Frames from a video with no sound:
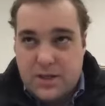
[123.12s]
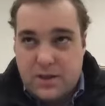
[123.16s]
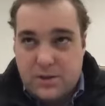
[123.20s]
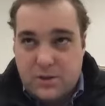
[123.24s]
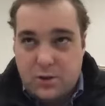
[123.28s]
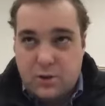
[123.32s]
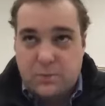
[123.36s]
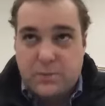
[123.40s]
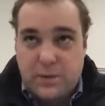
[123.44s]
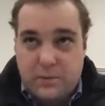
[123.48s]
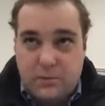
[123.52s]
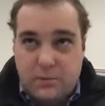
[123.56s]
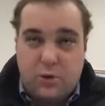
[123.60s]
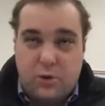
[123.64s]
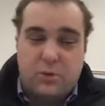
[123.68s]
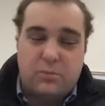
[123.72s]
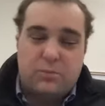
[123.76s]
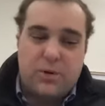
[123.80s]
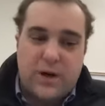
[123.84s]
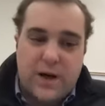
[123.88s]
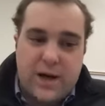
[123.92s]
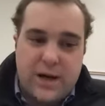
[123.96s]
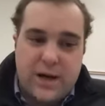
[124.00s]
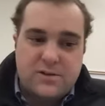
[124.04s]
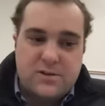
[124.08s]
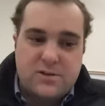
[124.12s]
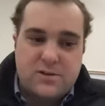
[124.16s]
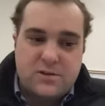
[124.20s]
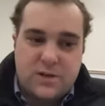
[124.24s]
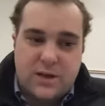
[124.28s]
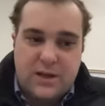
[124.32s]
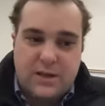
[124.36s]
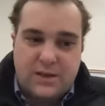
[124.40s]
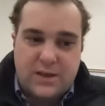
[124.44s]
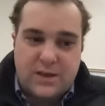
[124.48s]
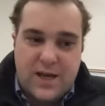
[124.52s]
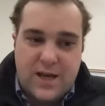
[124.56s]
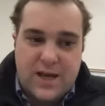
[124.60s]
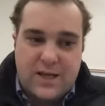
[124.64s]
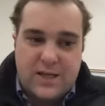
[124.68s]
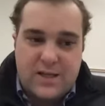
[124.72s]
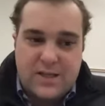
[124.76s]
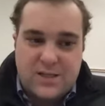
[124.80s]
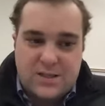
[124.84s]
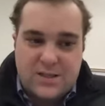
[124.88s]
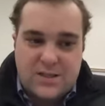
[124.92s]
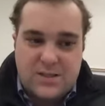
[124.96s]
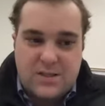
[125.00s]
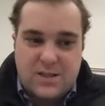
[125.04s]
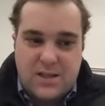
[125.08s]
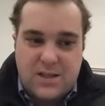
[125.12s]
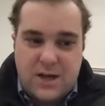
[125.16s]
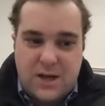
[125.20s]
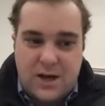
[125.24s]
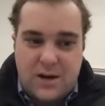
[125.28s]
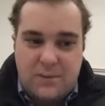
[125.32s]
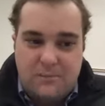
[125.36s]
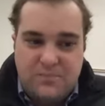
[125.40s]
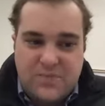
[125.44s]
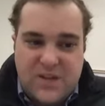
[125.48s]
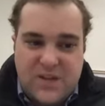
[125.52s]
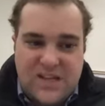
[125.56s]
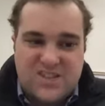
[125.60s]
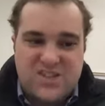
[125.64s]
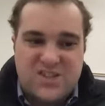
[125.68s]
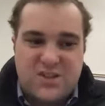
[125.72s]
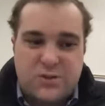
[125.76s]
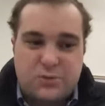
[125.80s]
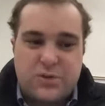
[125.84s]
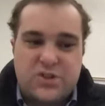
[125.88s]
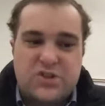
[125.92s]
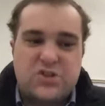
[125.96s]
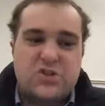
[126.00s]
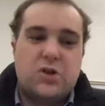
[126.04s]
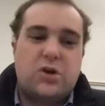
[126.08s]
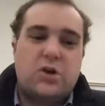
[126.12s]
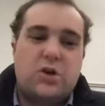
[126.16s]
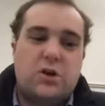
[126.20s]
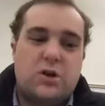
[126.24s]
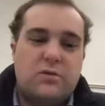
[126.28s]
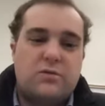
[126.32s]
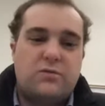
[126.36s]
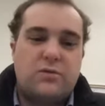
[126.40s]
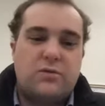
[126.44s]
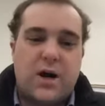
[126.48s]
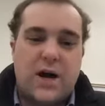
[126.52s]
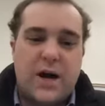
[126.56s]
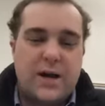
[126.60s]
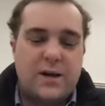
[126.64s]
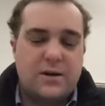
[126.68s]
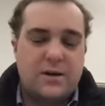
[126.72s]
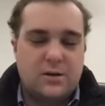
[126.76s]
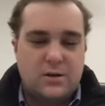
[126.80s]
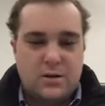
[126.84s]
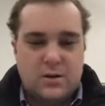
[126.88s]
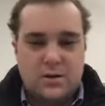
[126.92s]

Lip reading: a little bit more breaths, like that's the reserve, right?